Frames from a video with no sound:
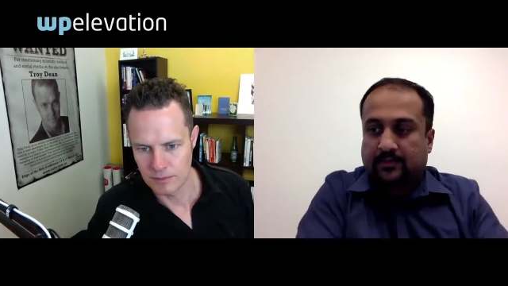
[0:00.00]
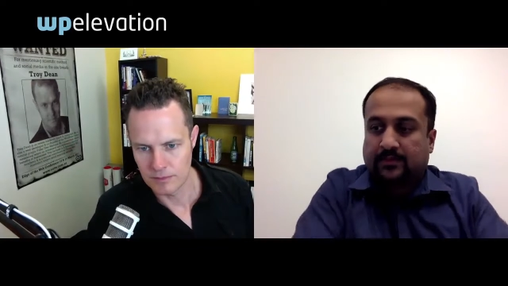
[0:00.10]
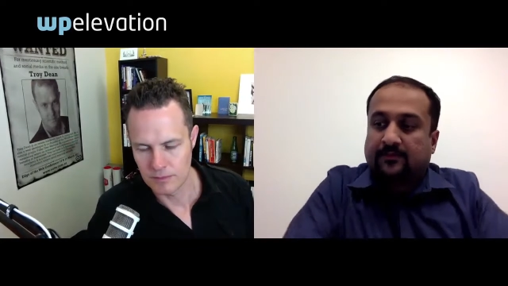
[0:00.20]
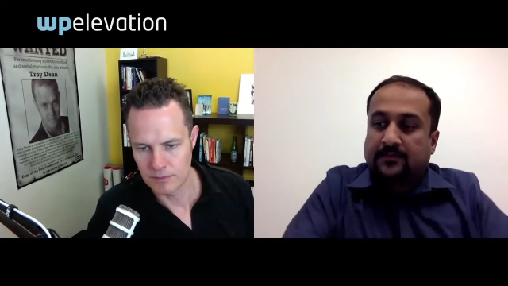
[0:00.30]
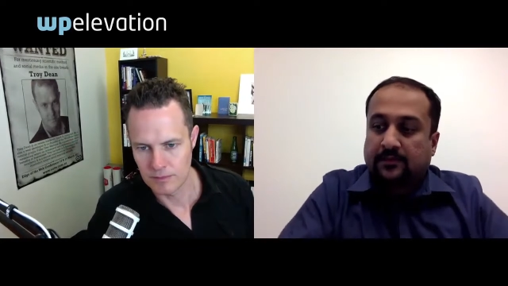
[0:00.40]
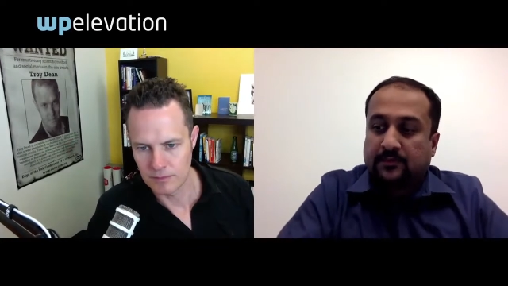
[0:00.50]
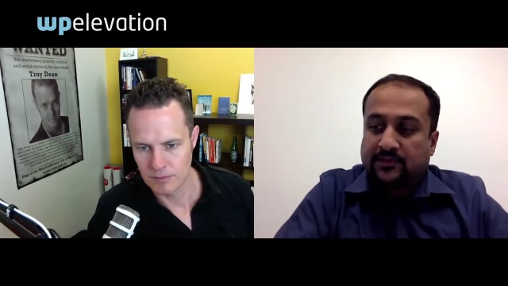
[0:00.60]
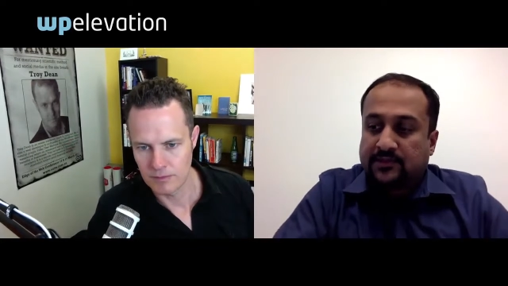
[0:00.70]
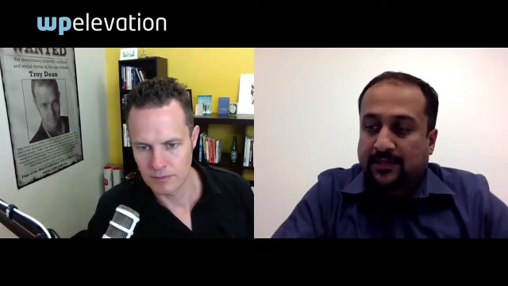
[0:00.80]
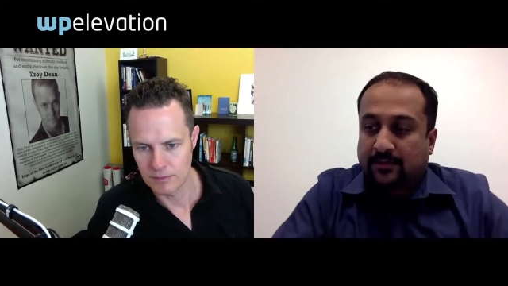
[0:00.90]
Speaker 1: different
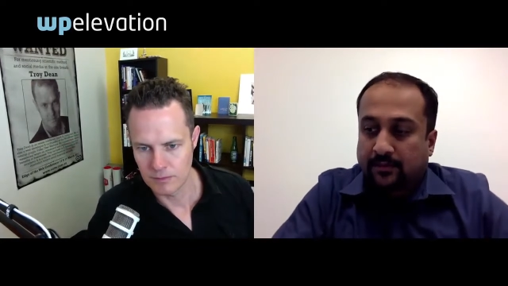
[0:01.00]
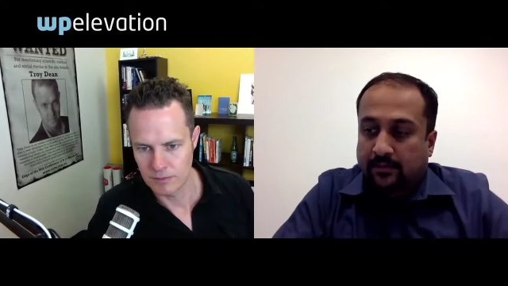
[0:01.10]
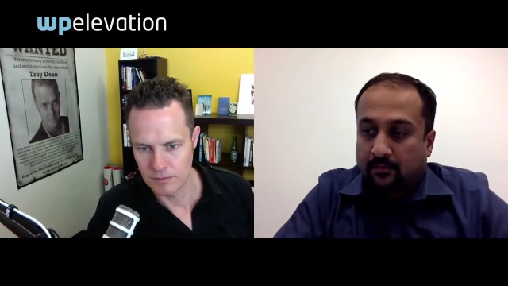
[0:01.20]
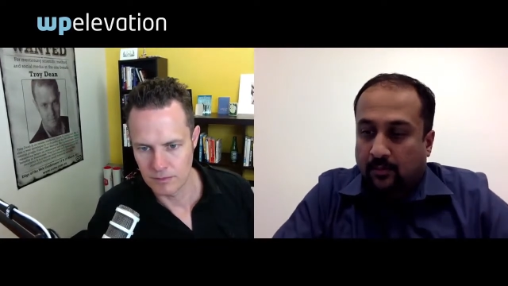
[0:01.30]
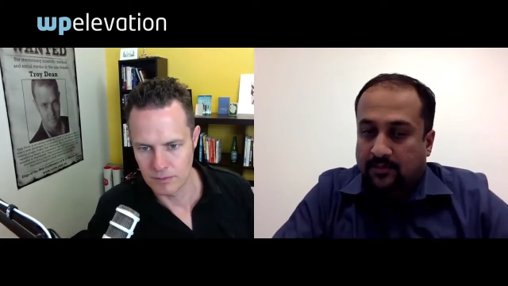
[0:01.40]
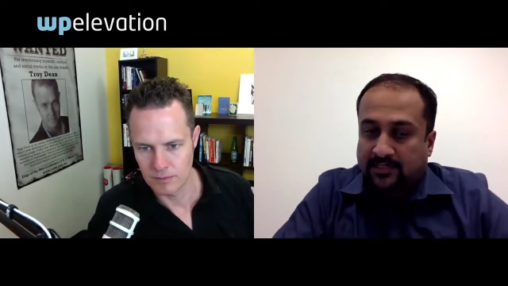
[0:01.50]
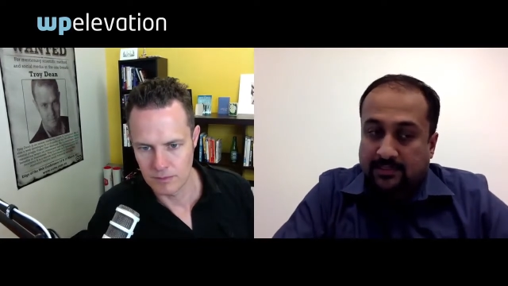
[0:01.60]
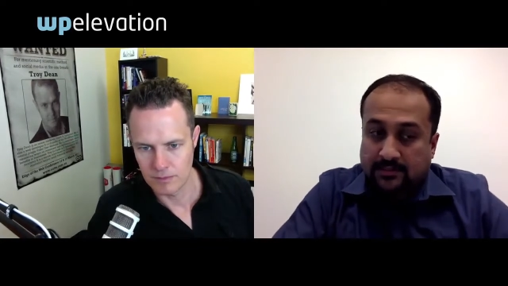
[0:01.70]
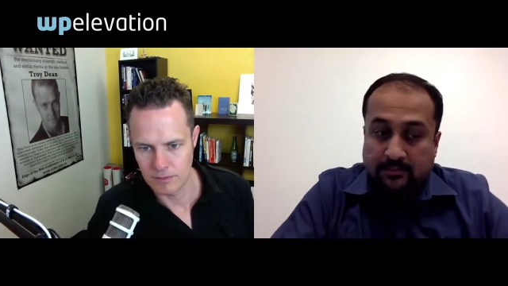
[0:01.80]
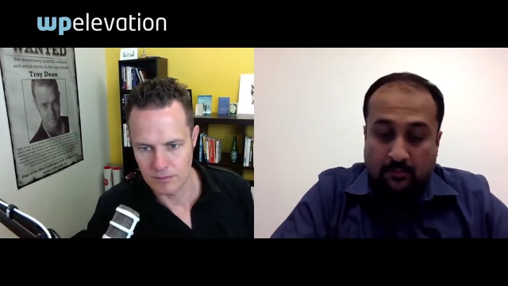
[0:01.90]
solutions out there, what was the
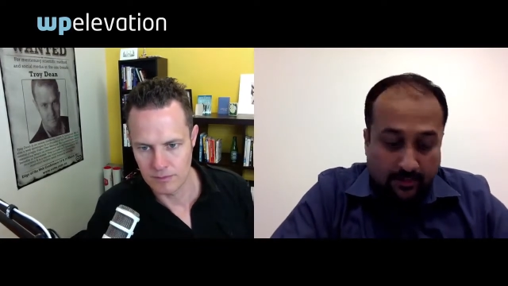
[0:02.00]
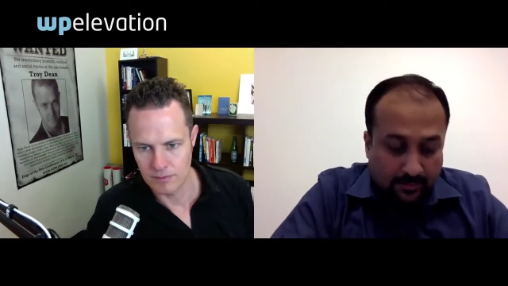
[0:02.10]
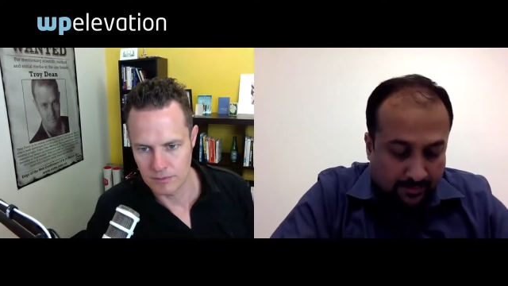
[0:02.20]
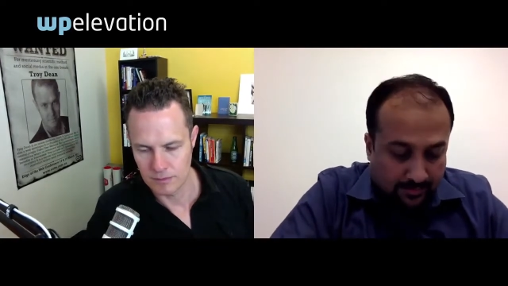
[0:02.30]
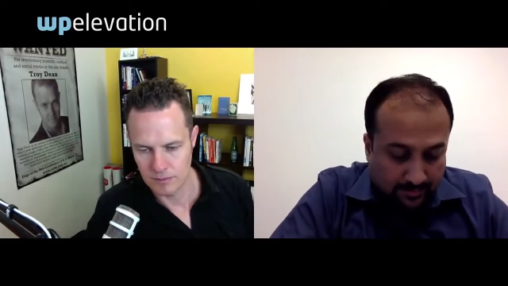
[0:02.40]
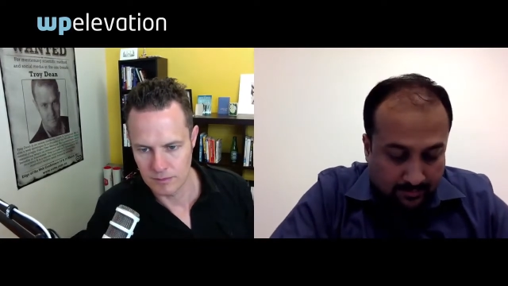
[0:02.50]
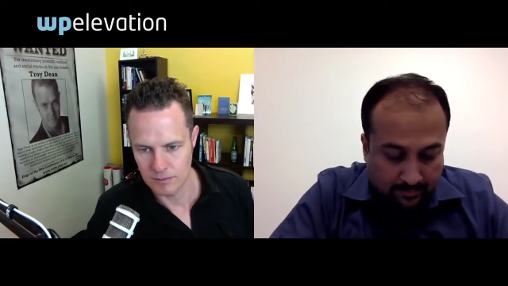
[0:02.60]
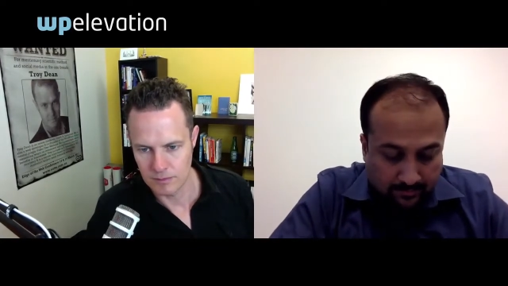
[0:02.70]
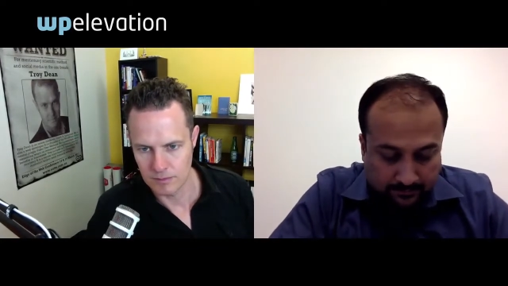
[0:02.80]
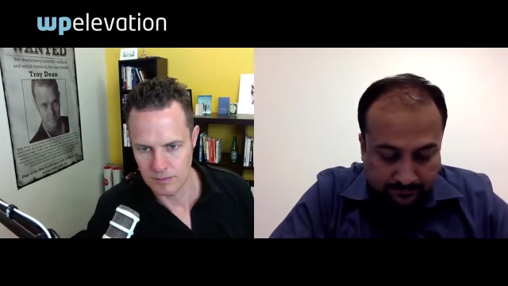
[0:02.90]
easiest one, and
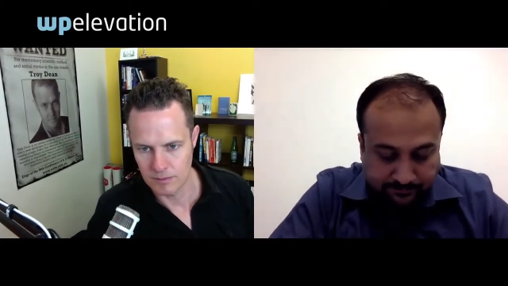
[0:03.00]
uh,